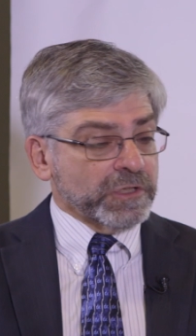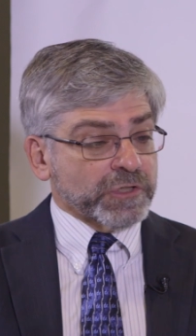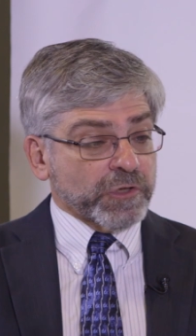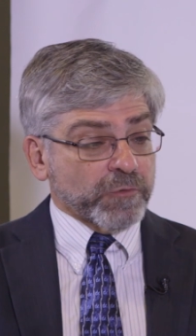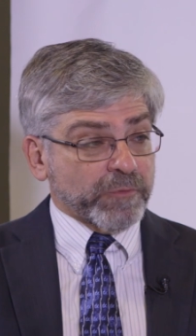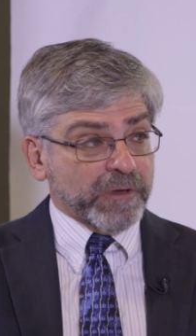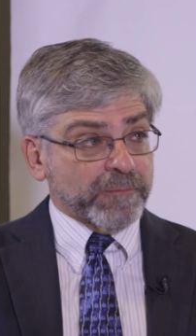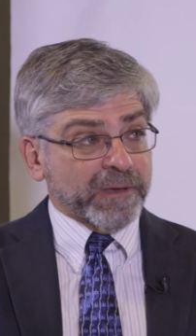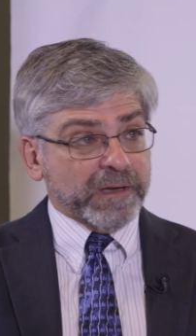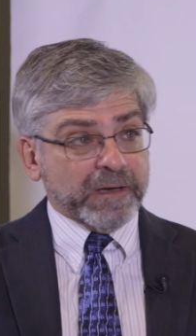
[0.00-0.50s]
So
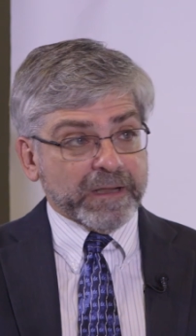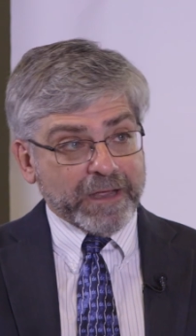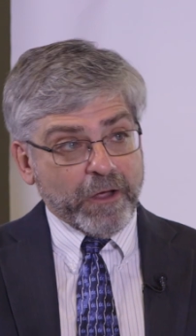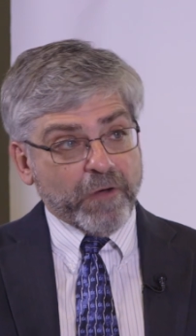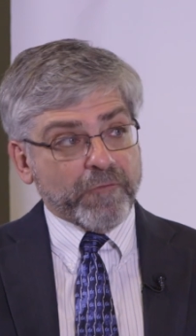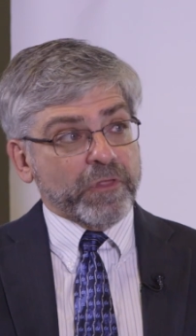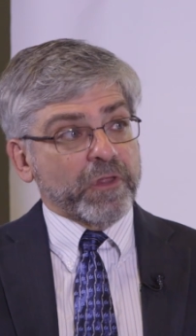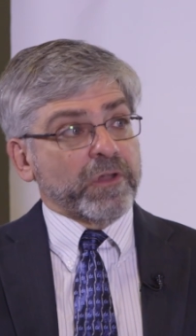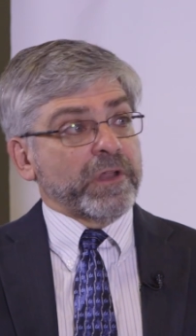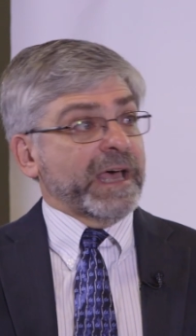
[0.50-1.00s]
we've been,
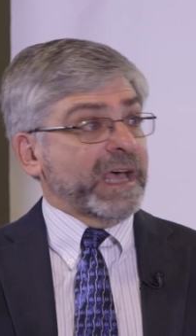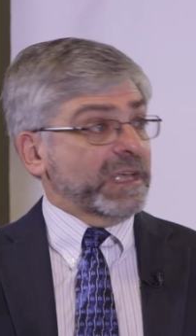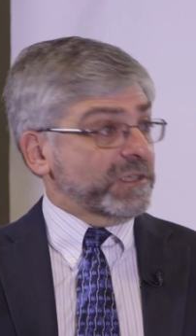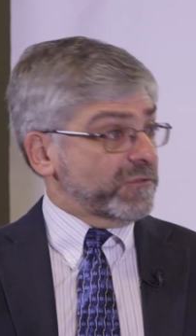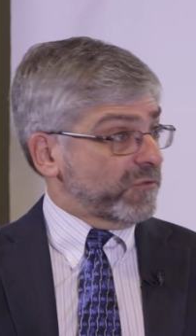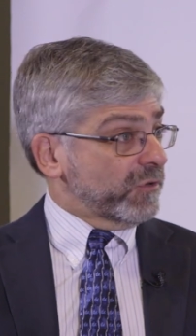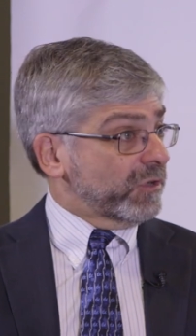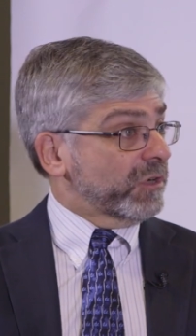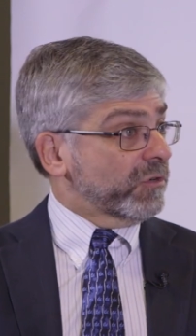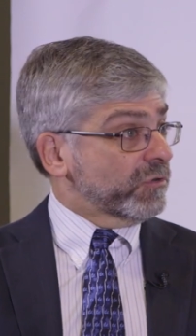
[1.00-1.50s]
over the last
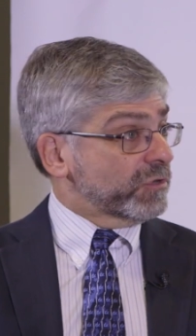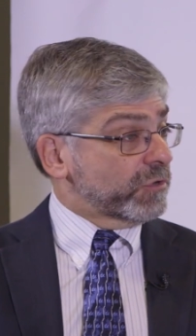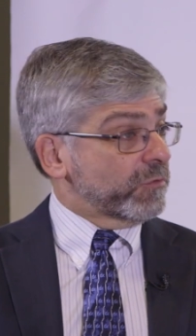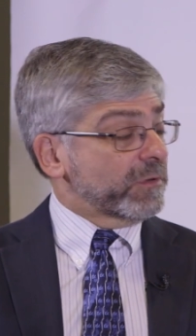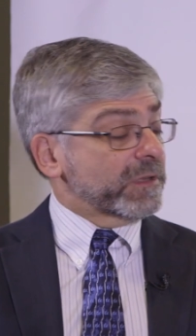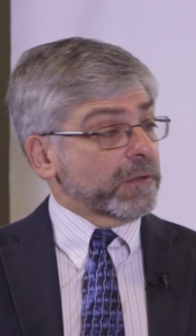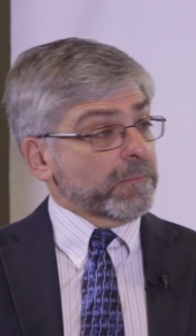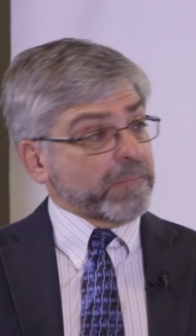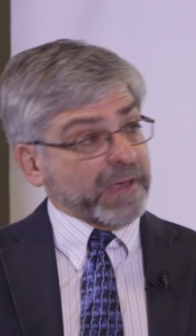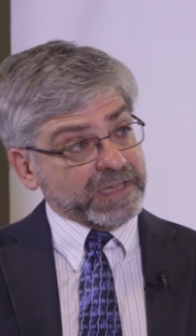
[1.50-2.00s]
few years,
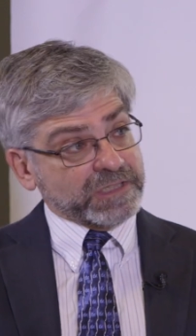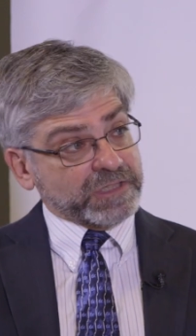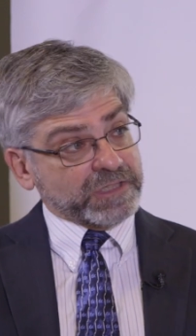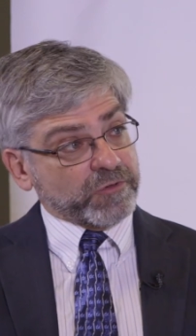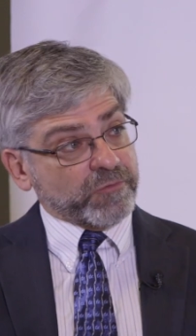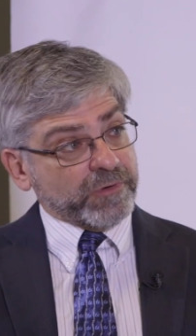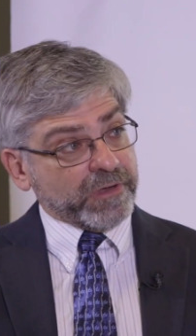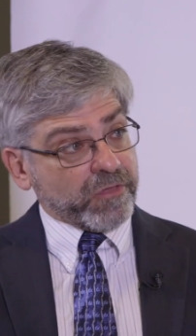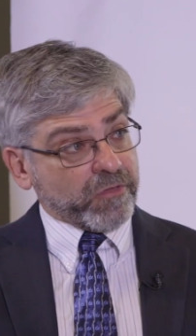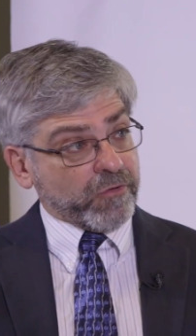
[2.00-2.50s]
doing the
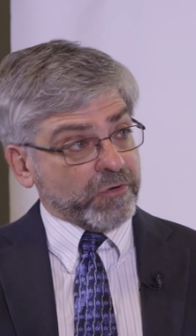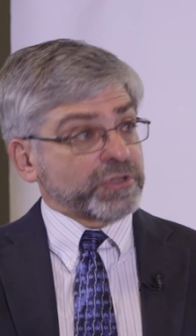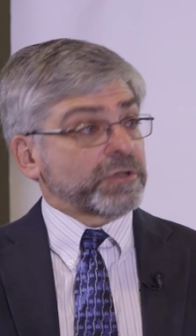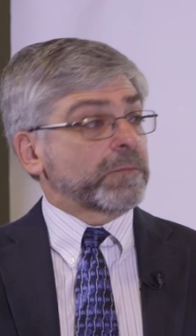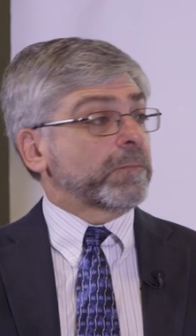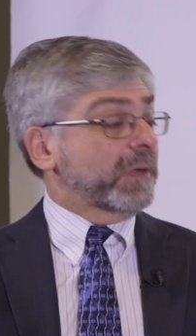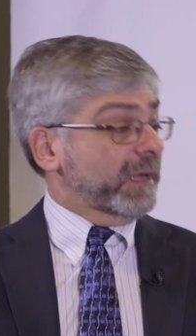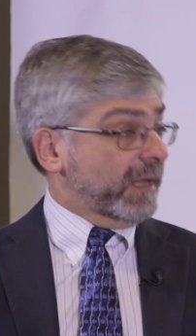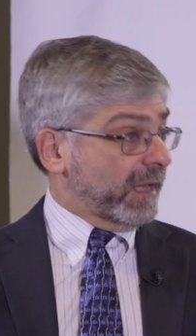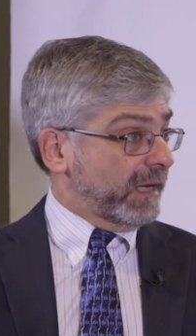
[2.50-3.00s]
basic research
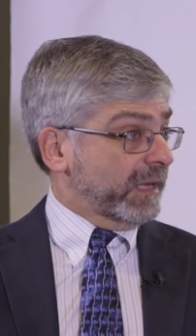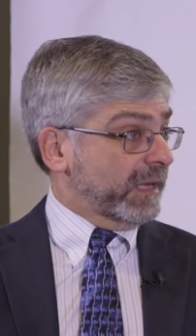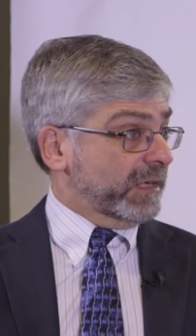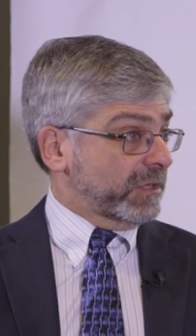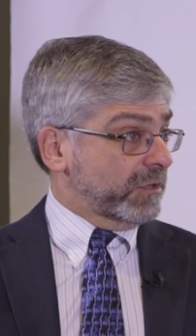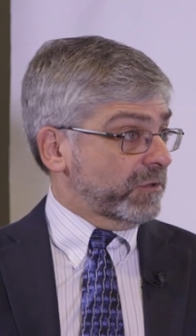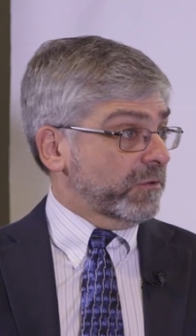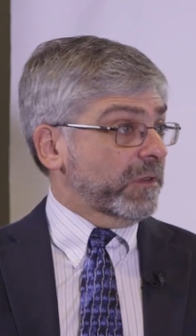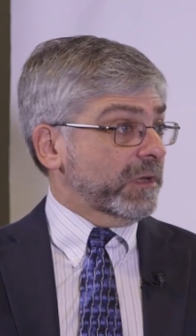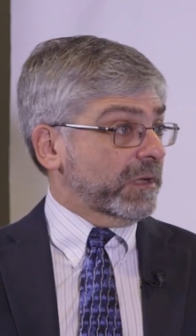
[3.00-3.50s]
and beginning
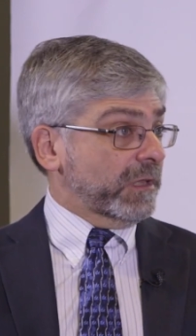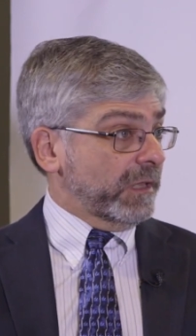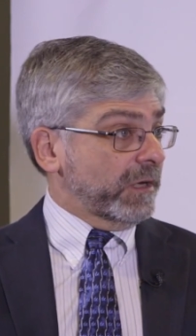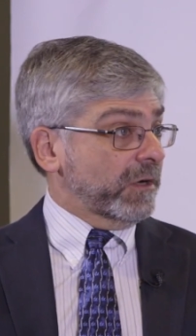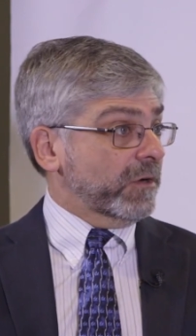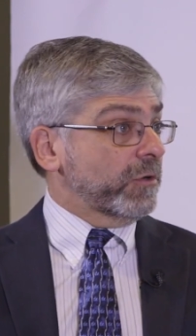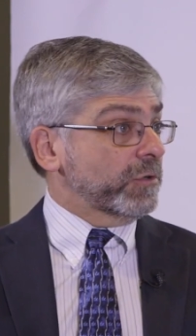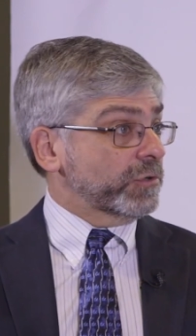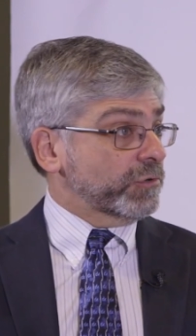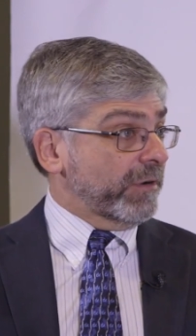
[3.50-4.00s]
to do the
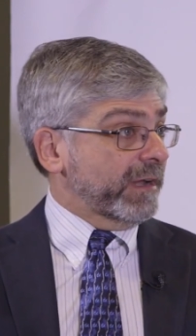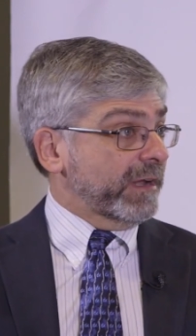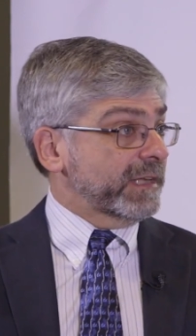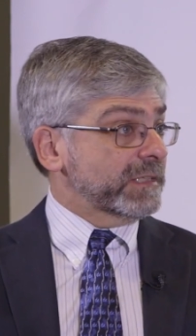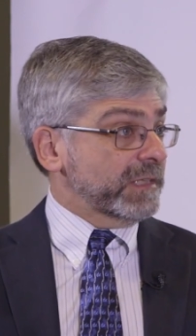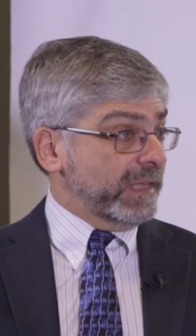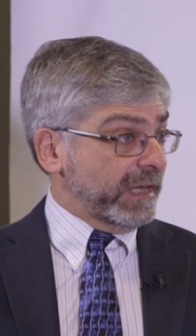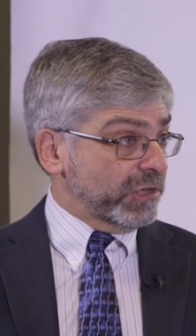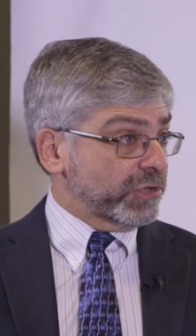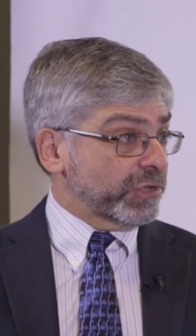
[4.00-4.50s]
clinical
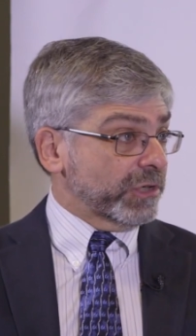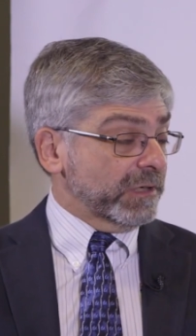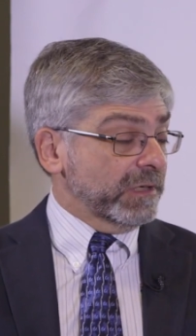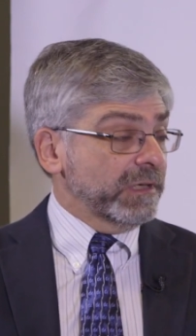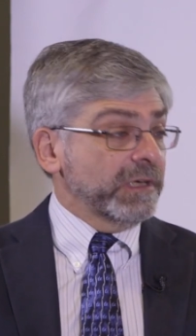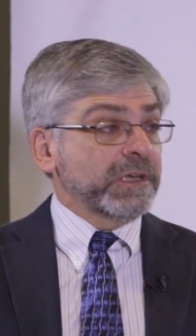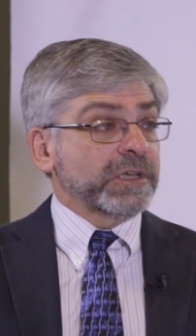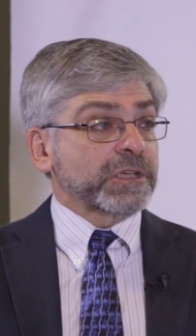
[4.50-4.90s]
translation